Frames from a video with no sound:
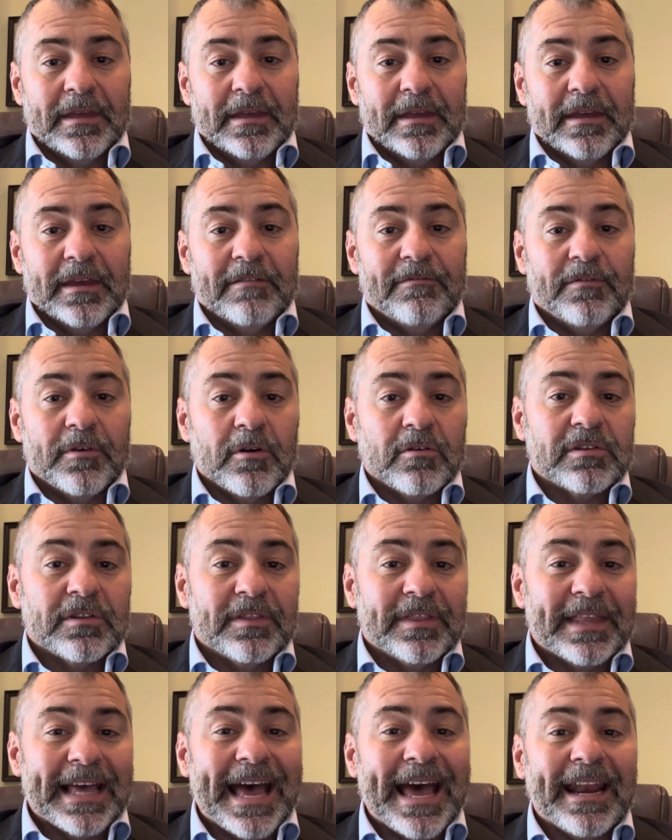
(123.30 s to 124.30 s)
And folks,
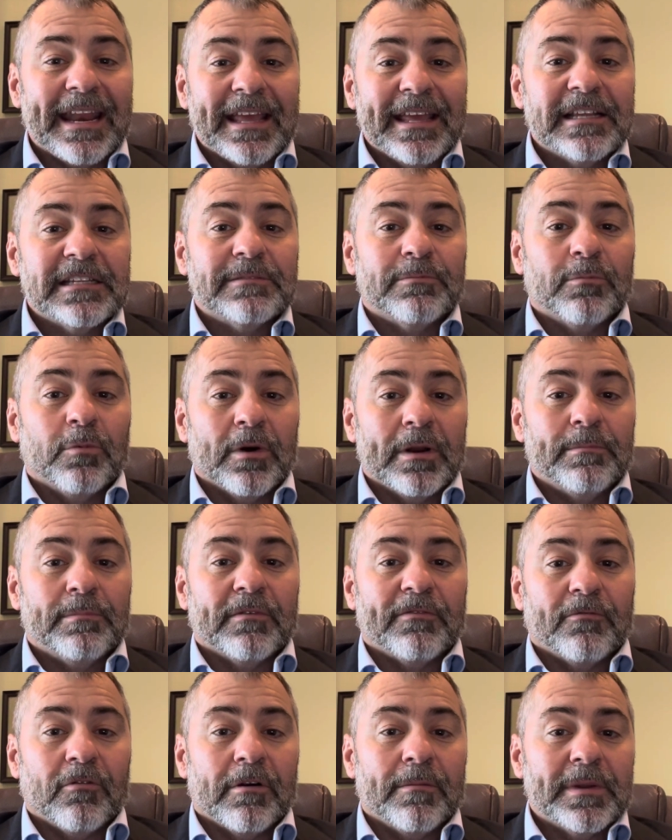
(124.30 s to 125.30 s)
that is what
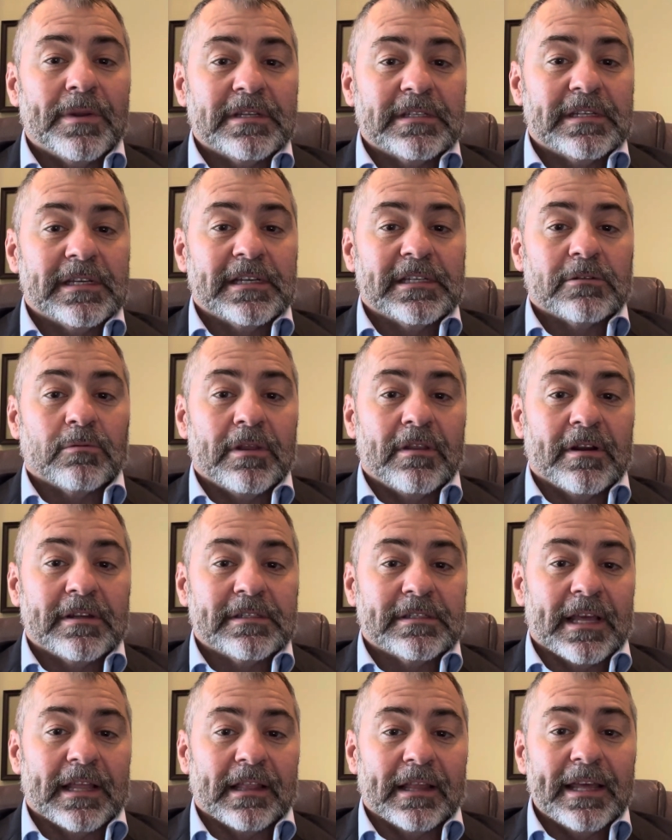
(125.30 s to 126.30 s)
performance is, whether
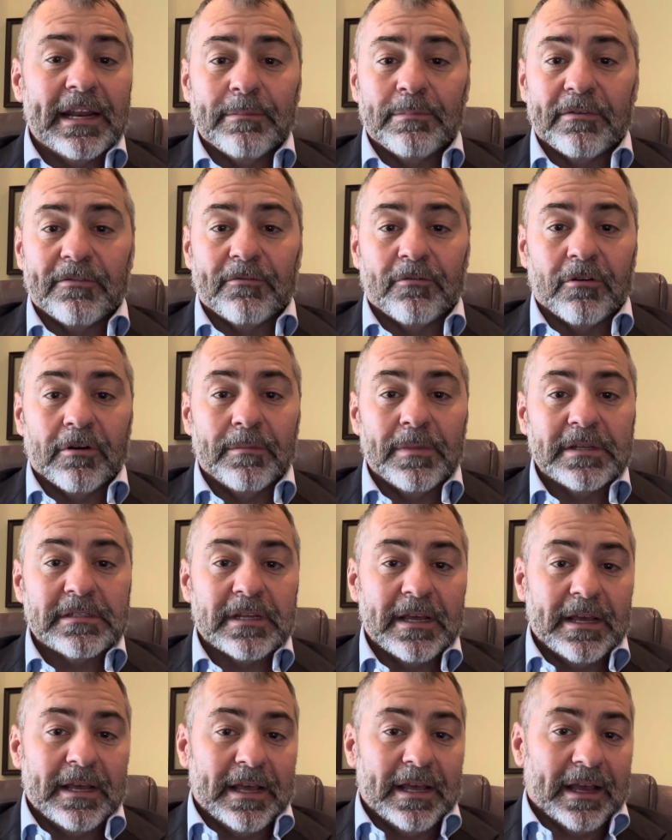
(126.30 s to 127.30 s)
it's athletic performance,
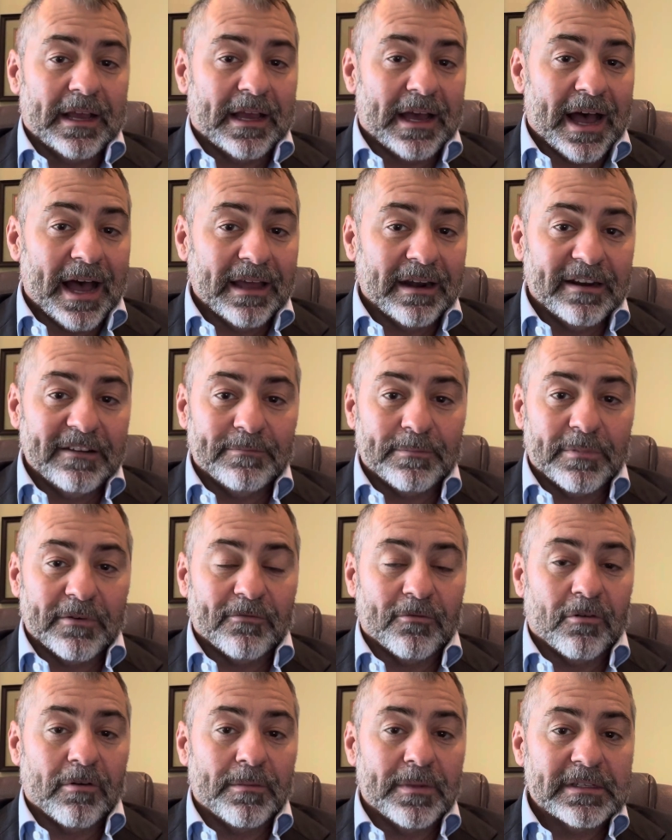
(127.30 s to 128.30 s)
cognitive
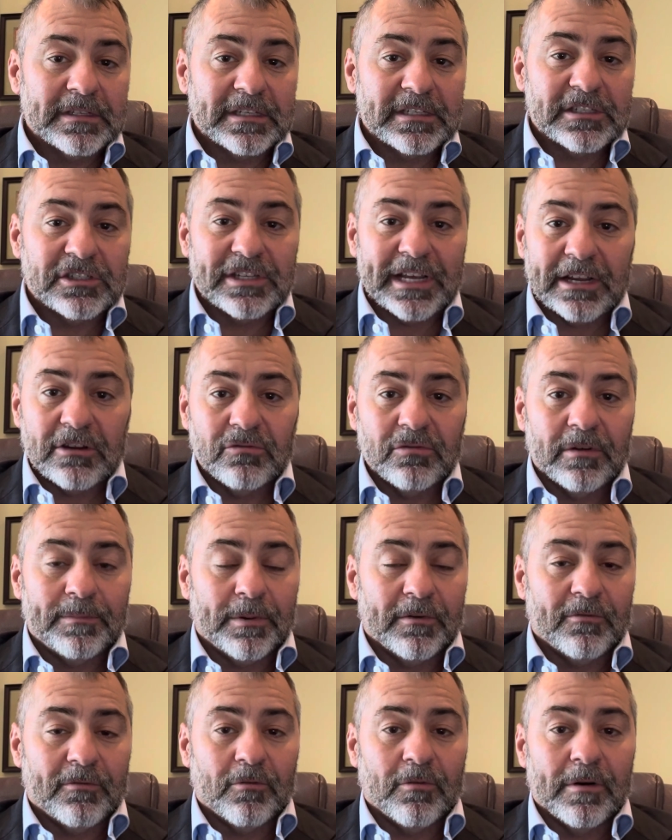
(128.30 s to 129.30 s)
performance, sexual
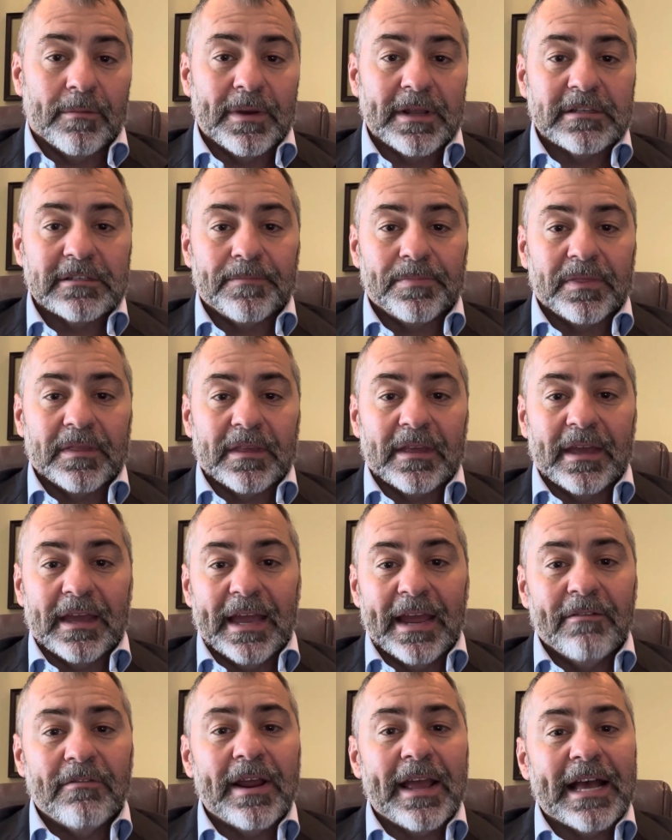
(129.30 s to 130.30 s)
performance.
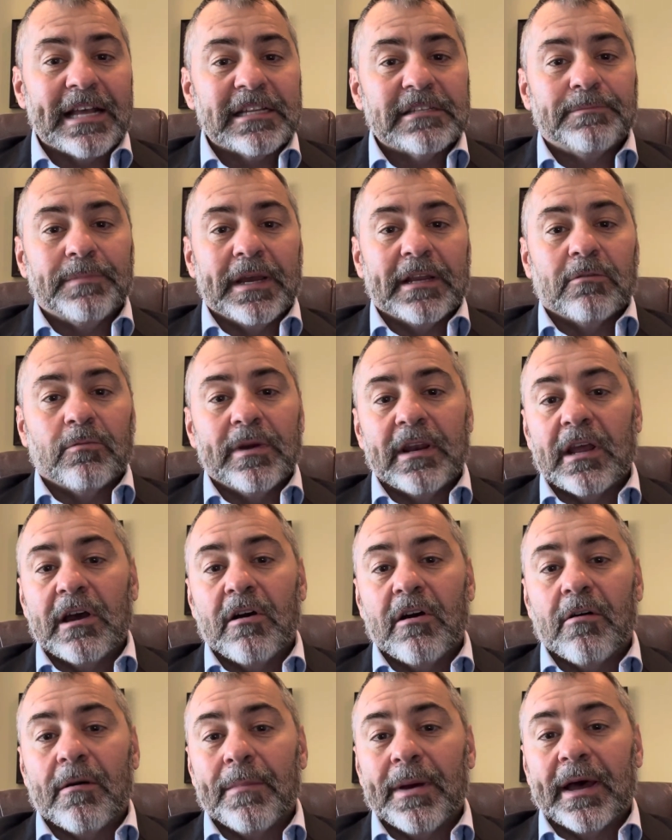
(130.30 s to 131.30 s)
Every aspect we
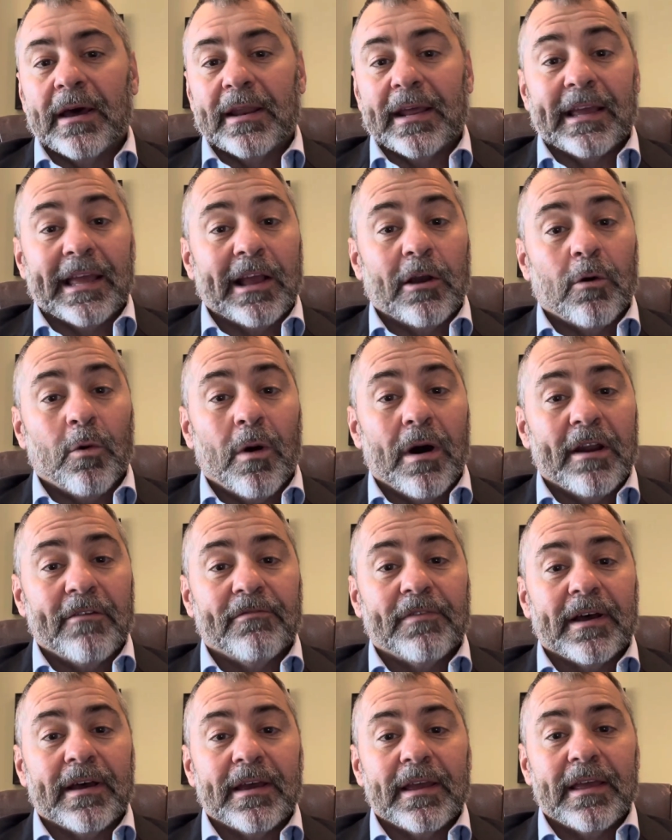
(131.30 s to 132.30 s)
know about and can
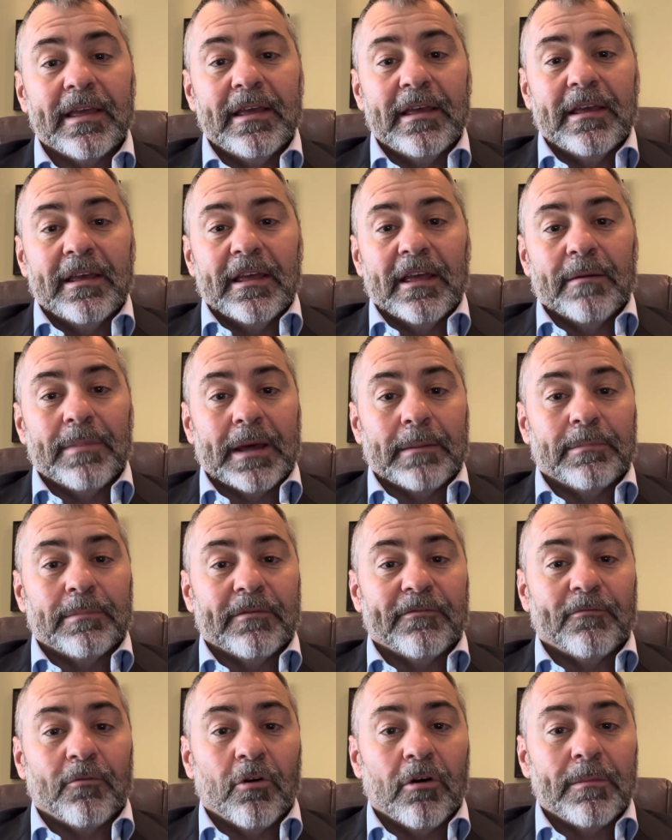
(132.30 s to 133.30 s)
quantify about
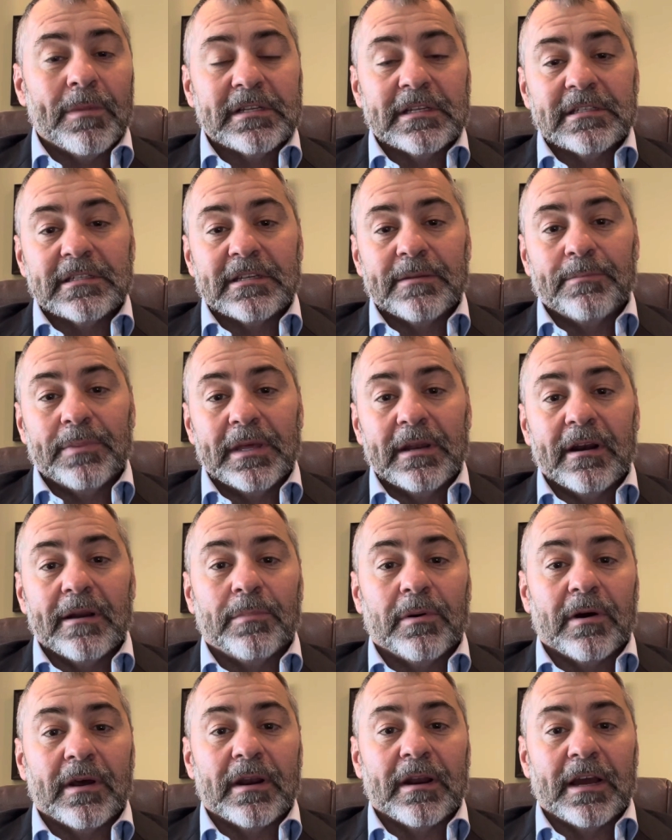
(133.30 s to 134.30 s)
performance is dependent
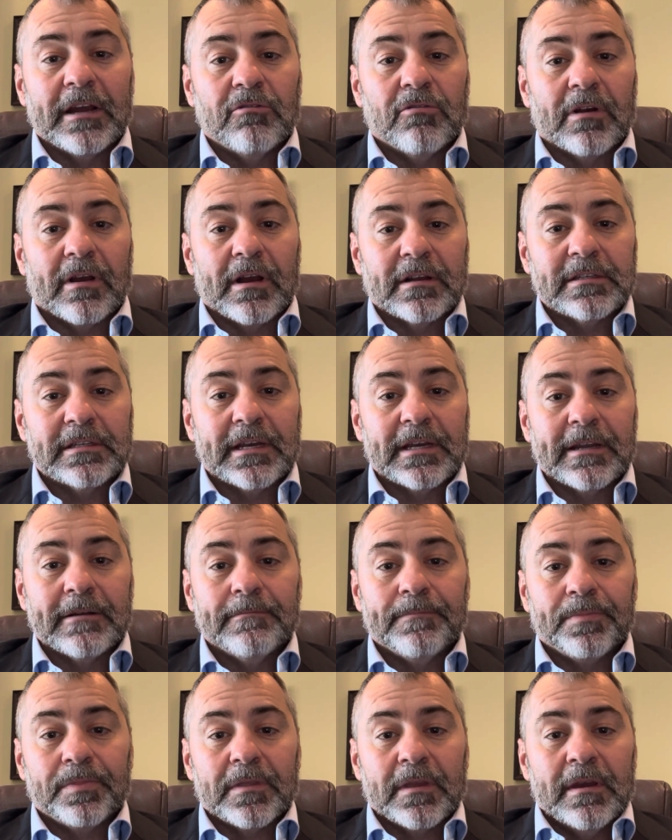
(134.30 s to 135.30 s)
upon nitric oxide
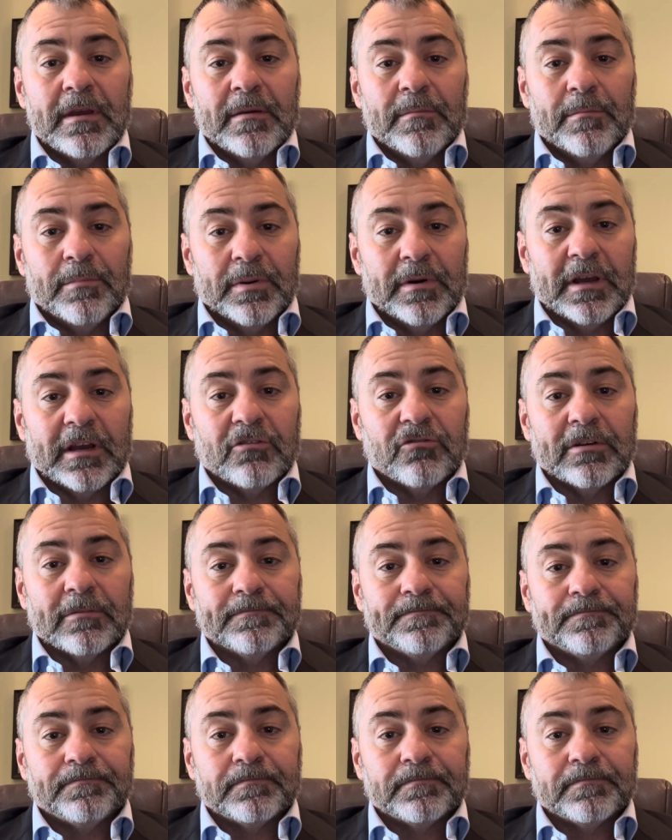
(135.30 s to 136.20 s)
production.